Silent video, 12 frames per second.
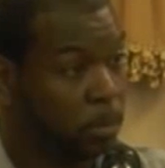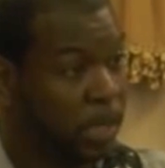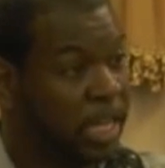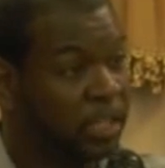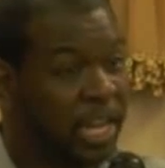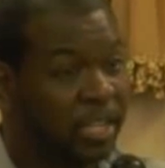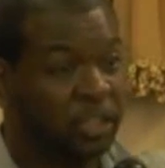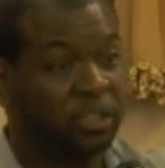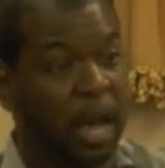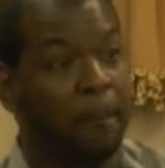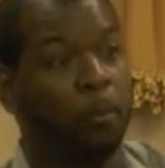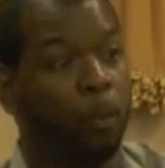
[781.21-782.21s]
He says it's
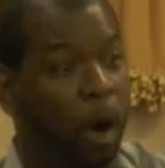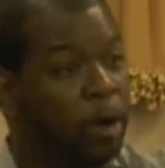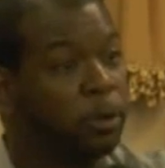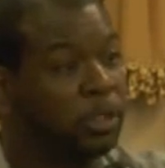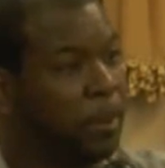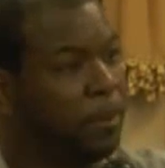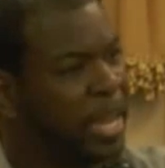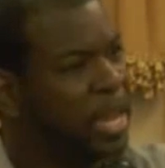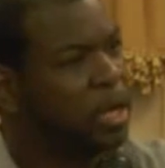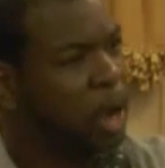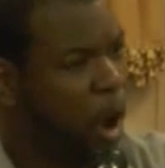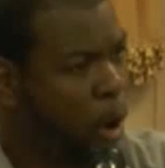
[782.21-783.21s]
something worse than
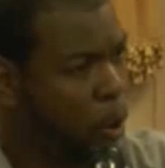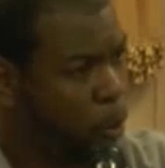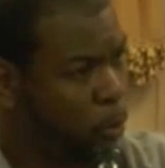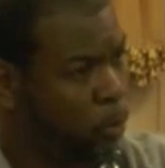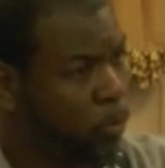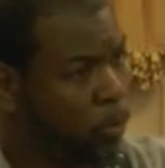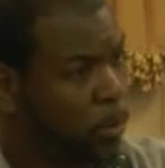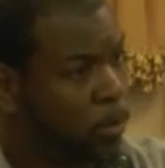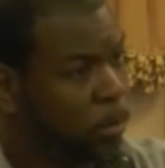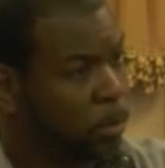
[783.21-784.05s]
being cold. Wow.